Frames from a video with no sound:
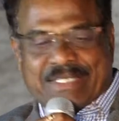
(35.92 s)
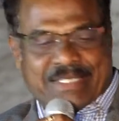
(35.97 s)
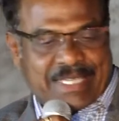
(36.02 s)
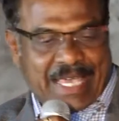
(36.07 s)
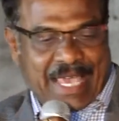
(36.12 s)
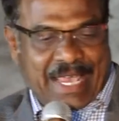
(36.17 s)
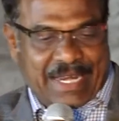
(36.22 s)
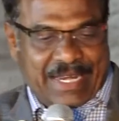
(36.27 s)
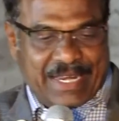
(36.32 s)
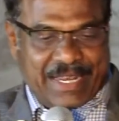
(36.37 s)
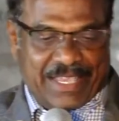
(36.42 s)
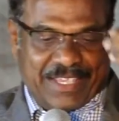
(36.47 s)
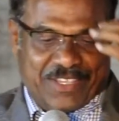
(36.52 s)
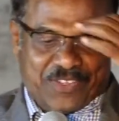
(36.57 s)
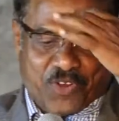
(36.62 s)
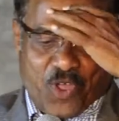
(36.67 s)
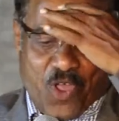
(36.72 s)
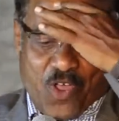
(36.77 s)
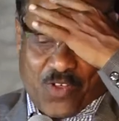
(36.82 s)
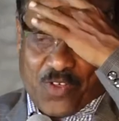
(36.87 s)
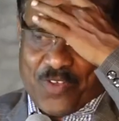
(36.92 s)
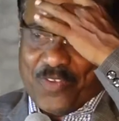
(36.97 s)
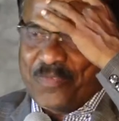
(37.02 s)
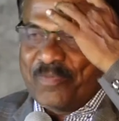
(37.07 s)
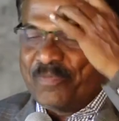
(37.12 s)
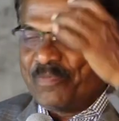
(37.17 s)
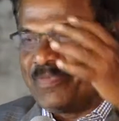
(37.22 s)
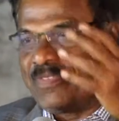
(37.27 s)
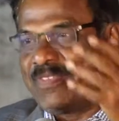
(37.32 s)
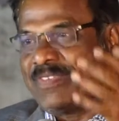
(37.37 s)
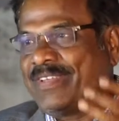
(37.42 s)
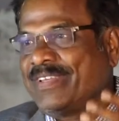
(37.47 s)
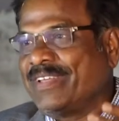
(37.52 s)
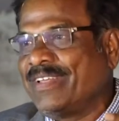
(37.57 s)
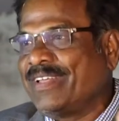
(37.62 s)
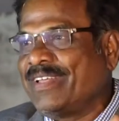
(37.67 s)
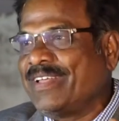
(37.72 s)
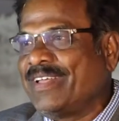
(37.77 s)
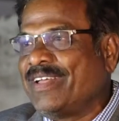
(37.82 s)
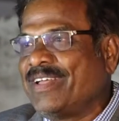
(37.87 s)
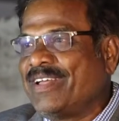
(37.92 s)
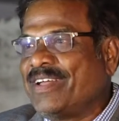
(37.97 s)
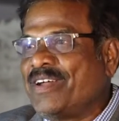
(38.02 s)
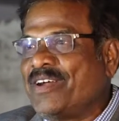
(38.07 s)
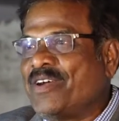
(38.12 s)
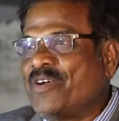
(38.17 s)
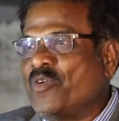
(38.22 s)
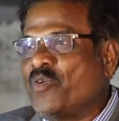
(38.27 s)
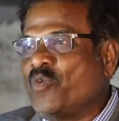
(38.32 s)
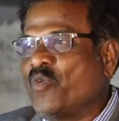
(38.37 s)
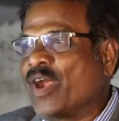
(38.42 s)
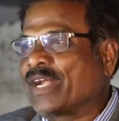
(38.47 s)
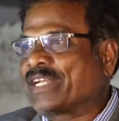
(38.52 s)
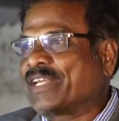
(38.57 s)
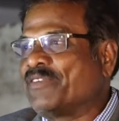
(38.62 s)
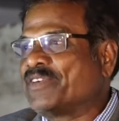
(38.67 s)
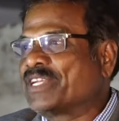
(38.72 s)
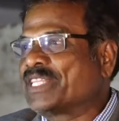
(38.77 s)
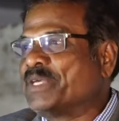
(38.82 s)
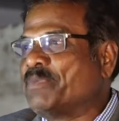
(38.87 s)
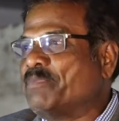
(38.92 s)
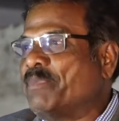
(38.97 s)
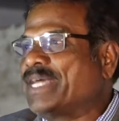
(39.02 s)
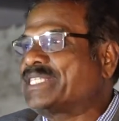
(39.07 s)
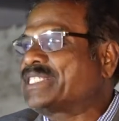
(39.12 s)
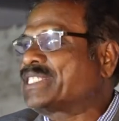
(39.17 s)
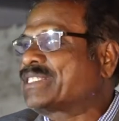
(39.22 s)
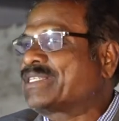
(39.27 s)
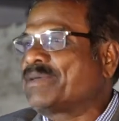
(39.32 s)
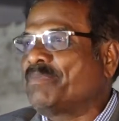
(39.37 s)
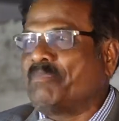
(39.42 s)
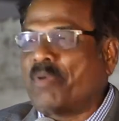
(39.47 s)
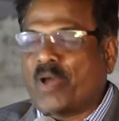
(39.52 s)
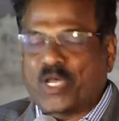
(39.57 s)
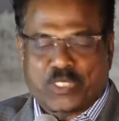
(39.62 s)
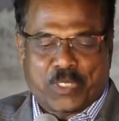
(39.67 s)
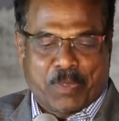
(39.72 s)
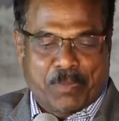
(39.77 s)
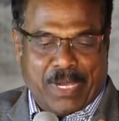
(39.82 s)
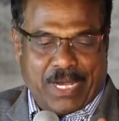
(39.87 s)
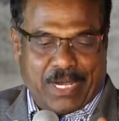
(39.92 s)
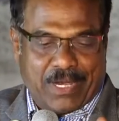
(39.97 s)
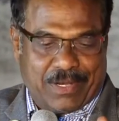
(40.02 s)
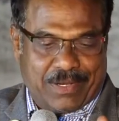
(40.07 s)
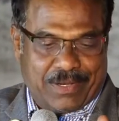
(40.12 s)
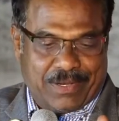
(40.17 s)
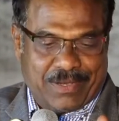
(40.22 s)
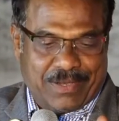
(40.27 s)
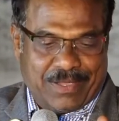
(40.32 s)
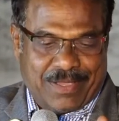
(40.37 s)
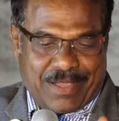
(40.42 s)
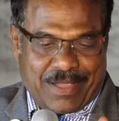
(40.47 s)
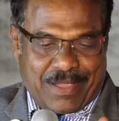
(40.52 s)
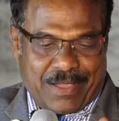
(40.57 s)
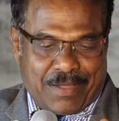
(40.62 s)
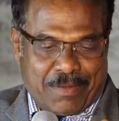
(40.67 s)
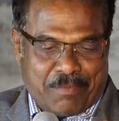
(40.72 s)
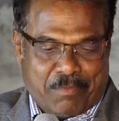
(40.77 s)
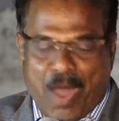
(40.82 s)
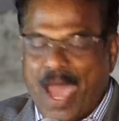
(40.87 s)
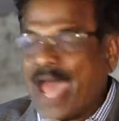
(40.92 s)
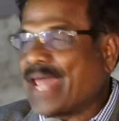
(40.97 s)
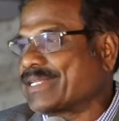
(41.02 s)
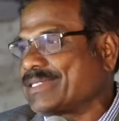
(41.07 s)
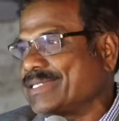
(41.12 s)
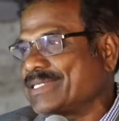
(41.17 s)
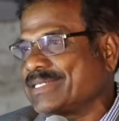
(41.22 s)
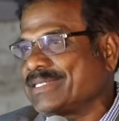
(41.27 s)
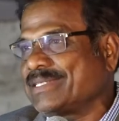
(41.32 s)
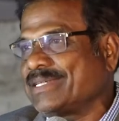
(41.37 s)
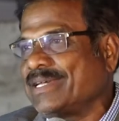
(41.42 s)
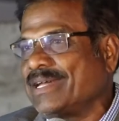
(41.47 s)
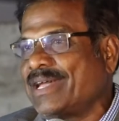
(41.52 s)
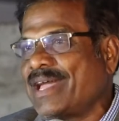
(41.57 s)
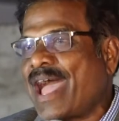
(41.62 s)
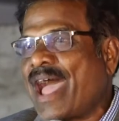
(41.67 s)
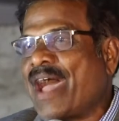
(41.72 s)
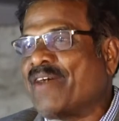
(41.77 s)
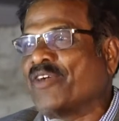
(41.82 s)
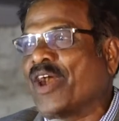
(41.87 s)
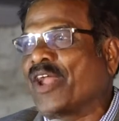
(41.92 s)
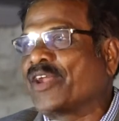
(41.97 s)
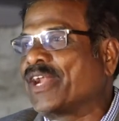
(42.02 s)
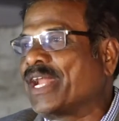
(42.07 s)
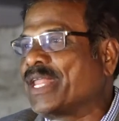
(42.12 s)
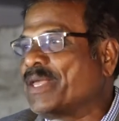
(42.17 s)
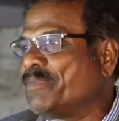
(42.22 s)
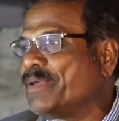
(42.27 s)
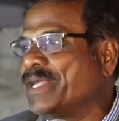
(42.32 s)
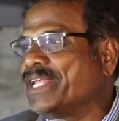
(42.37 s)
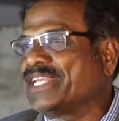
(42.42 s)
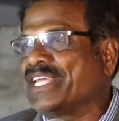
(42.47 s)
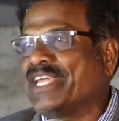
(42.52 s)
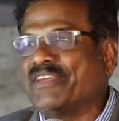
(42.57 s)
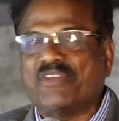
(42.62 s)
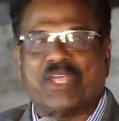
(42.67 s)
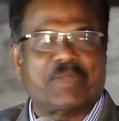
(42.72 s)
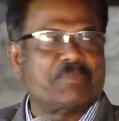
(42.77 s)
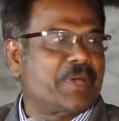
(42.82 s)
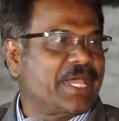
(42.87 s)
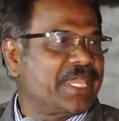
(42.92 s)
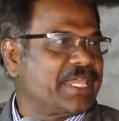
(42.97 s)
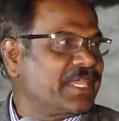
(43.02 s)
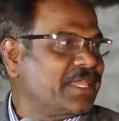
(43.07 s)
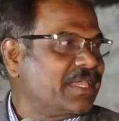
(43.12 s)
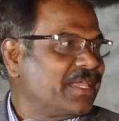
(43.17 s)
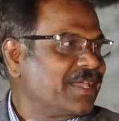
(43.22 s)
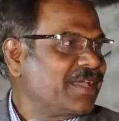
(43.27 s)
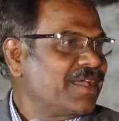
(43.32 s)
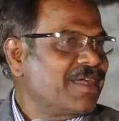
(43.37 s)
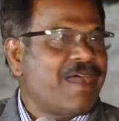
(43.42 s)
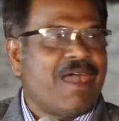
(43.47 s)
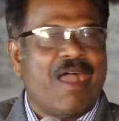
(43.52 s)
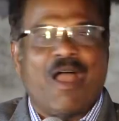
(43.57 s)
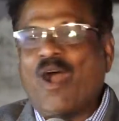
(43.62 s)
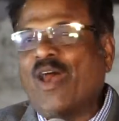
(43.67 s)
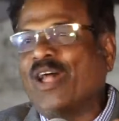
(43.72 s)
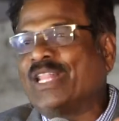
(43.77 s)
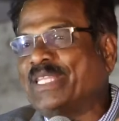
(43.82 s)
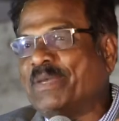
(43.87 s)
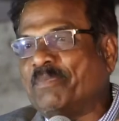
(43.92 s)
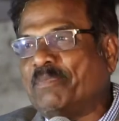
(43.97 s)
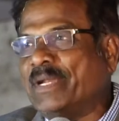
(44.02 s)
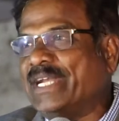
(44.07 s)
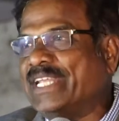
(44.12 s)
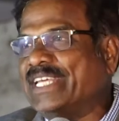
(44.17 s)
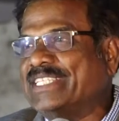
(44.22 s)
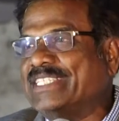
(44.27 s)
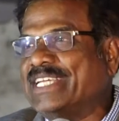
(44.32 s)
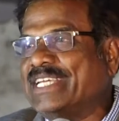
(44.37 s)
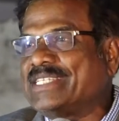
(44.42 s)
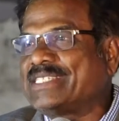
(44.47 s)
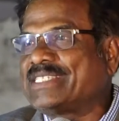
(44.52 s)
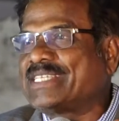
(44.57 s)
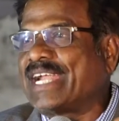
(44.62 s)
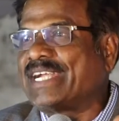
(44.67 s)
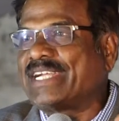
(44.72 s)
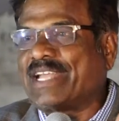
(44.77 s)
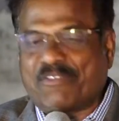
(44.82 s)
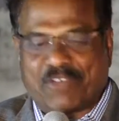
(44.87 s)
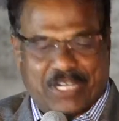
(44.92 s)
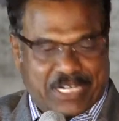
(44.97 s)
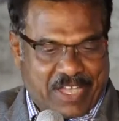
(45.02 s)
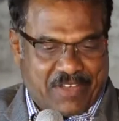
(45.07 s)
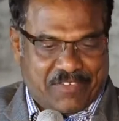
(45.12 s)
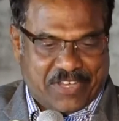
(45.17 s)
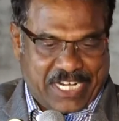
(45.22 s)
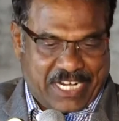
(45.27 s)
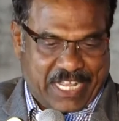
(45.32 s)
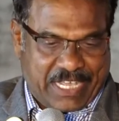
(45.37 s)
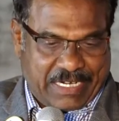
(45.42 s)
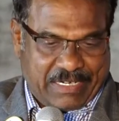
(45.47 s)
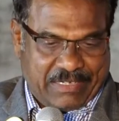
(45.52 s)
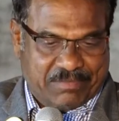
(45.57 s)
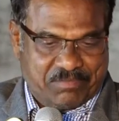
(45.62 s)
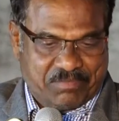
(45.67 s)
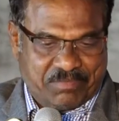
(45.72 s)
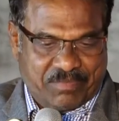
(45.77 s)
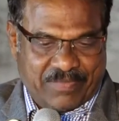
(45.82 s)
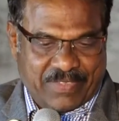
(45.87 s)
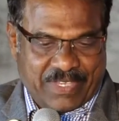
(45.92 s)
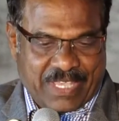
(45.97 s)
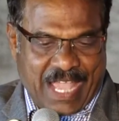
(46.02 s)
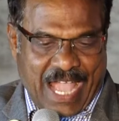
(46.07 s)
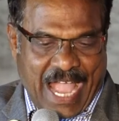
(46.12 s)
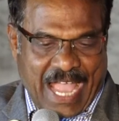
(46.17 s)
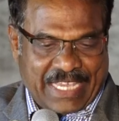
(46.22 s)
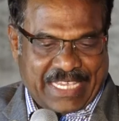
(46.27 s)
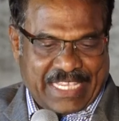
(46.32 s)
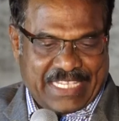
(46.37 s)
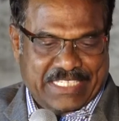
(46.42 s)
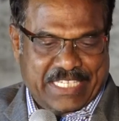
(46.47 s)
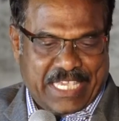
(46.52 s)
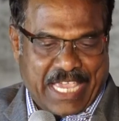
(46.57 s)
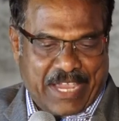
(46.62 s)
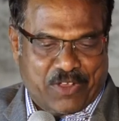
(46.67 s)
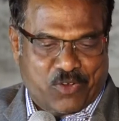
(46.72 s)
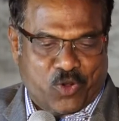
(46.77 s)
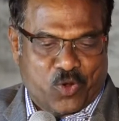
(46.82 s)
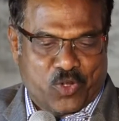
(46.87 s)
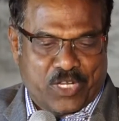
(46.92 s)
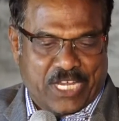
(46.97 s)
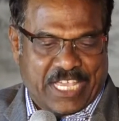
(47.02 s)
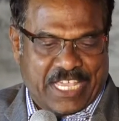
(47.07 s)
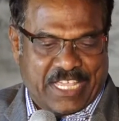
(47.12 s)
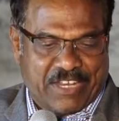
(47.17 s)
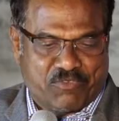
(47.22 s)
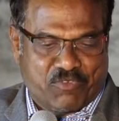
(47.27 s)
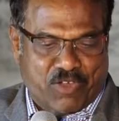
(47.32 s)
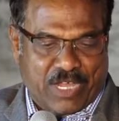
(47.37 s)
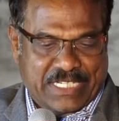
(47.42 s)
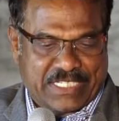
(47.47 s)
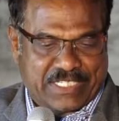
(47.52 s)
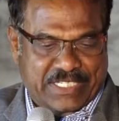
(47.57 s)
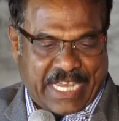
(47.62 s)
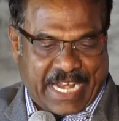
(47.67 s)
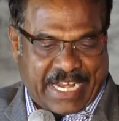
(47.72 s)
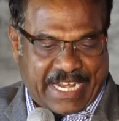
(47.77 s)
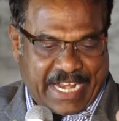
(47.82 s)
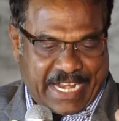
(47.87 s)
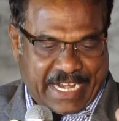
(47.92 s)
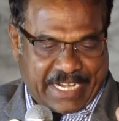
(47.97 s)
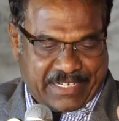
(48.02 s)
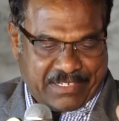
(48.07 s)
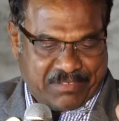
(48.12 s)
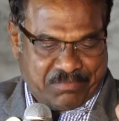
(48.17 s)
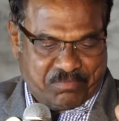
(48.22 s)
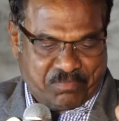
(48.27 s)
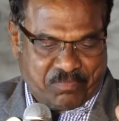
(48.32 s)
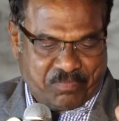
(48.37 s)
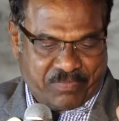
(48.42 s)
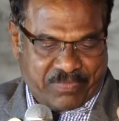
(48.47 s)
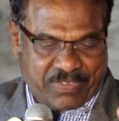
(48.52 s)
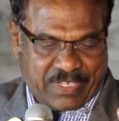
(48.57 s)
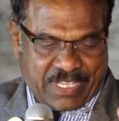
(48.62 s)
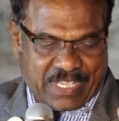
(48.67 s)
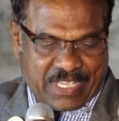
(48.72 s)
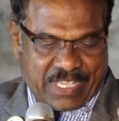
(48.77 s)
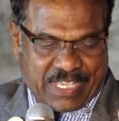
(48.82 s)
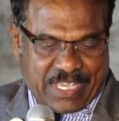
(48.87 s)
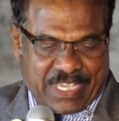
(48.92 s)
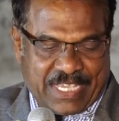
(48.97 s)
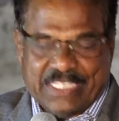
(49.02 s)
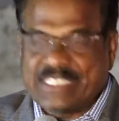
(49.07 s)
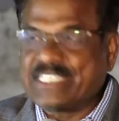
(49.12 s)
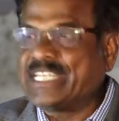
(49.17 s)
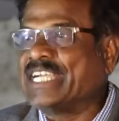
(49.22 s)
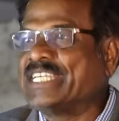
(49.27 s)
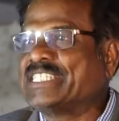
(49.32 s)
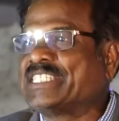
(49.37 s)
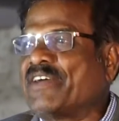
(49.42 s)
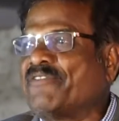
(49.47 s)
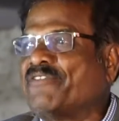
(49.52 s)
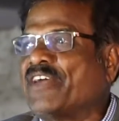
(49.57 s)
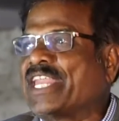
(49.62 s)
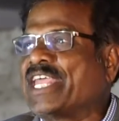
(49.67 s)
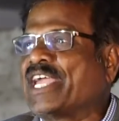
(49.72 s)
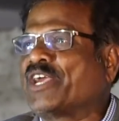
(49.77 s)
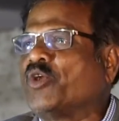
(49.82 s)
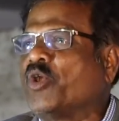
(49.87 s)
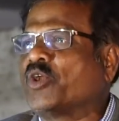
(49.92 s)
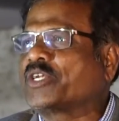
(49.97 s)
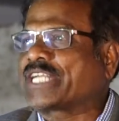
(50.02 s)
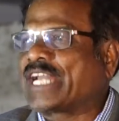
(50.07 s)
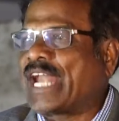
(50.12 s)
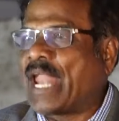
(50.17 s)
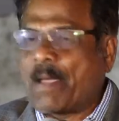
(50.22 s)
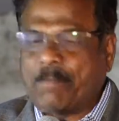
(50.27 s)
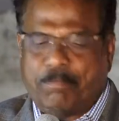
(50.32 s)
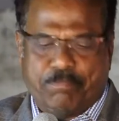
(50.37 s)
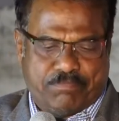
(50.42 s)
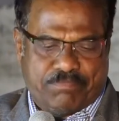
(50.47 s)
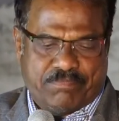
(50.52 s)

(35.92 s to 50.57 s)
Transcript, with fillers: Sir, you know, whatever the best possible marks have already been given by all the PDGs and our governor. I can say only in one second. You see, it's a very good club,